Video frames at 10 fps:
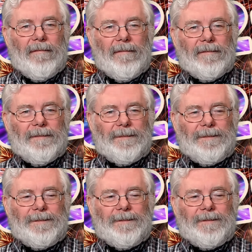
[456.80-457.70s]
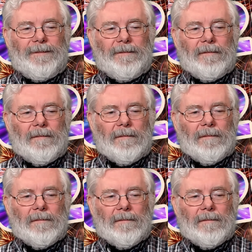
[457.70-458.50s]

No one is speaking in this clip.